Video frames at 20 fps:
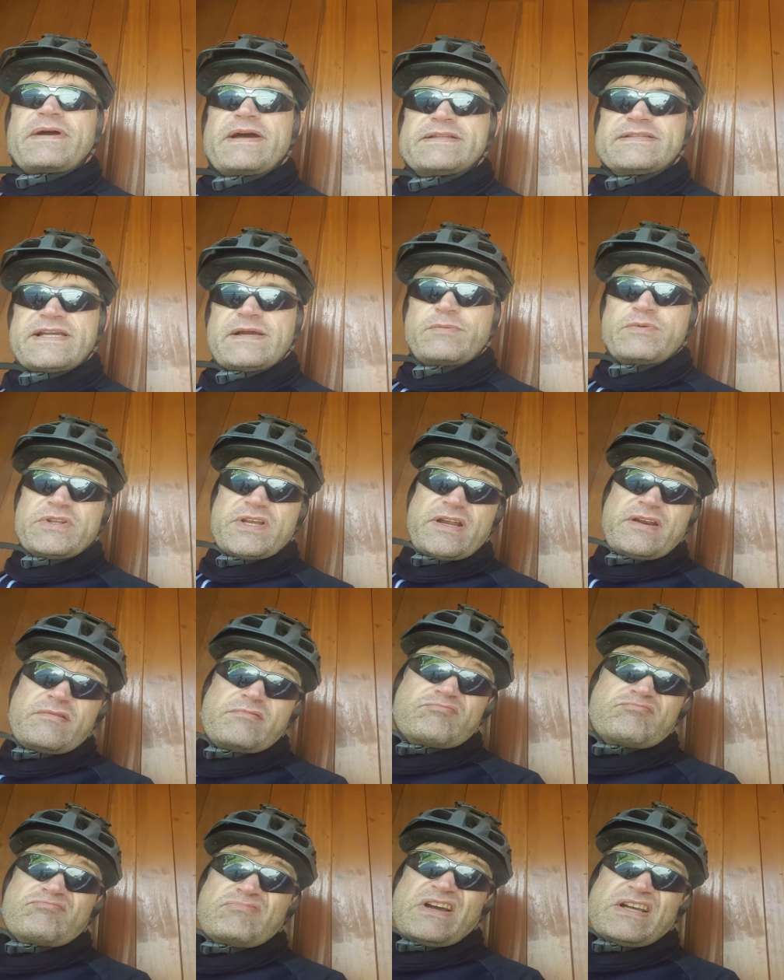by the time we're
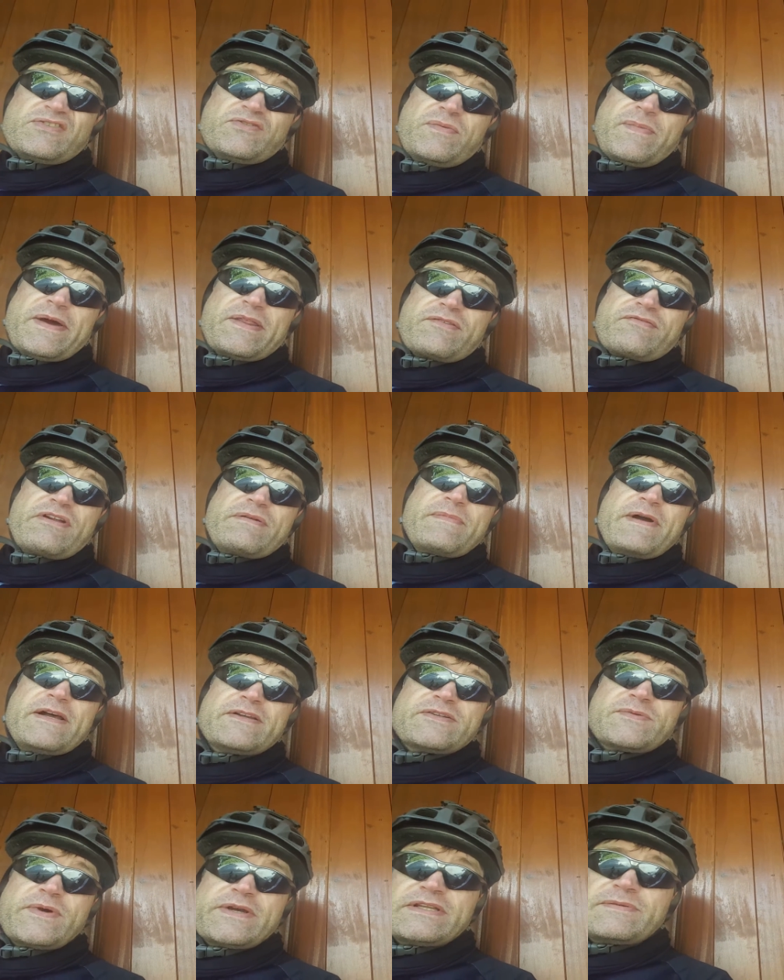done, that's only about three
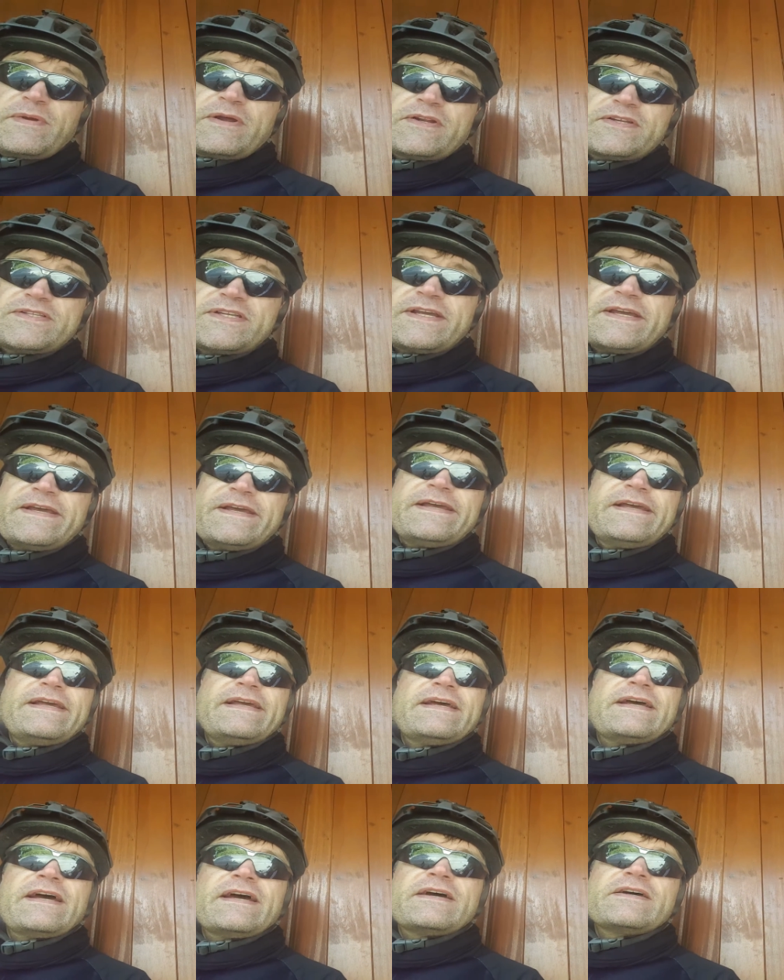miles away to be honest.
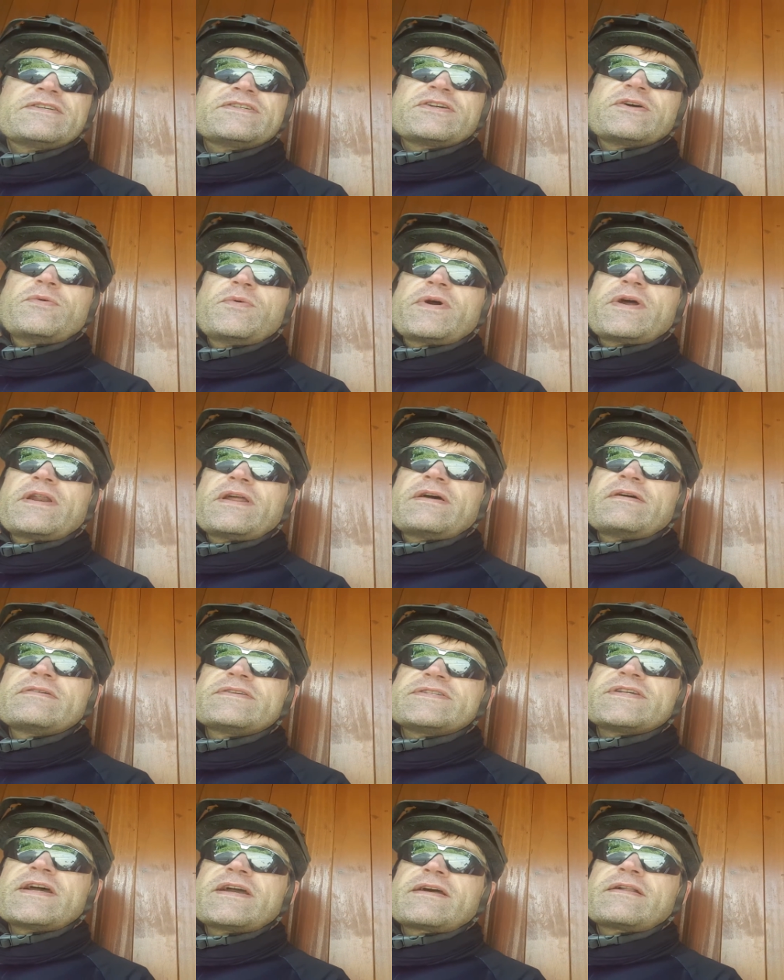Uh, so we're going
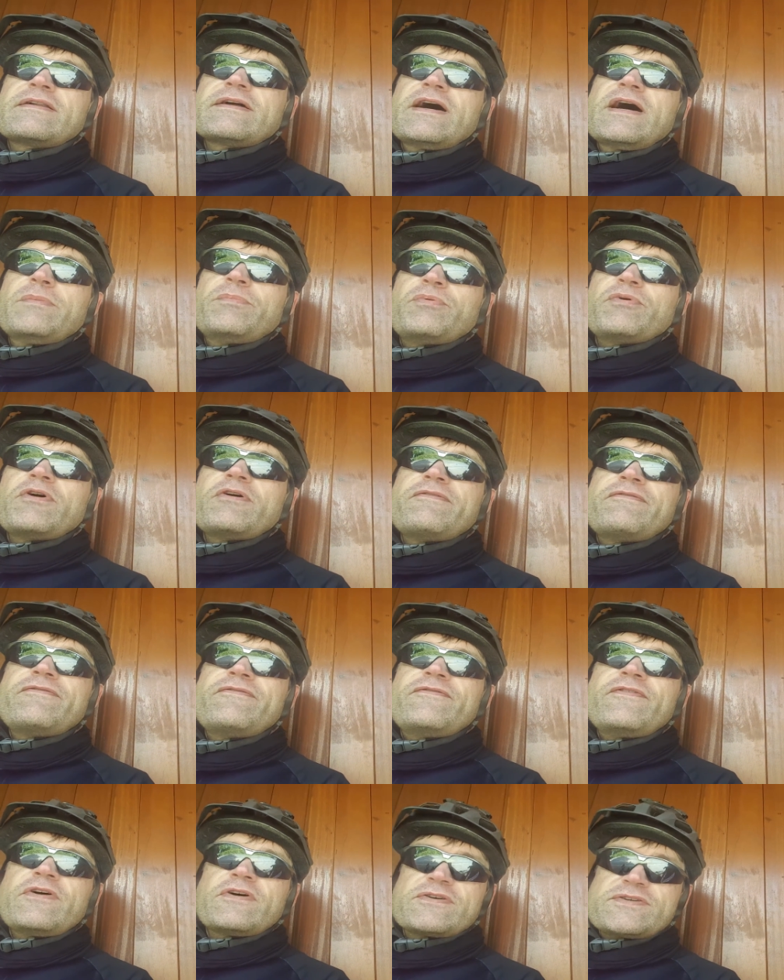to cycle up
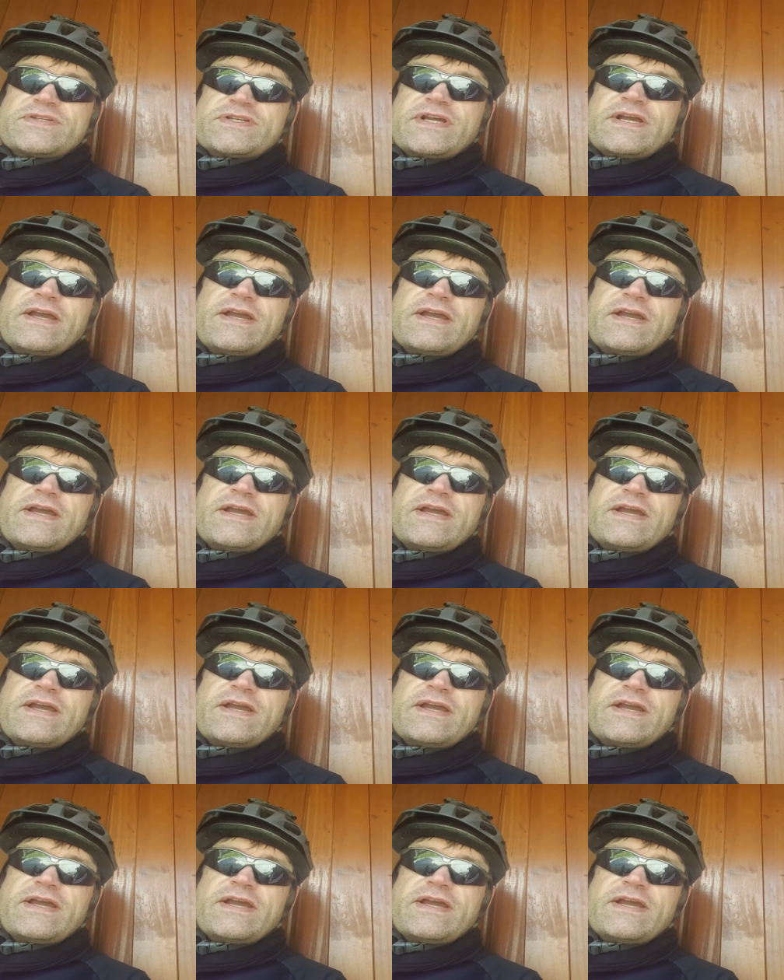Fox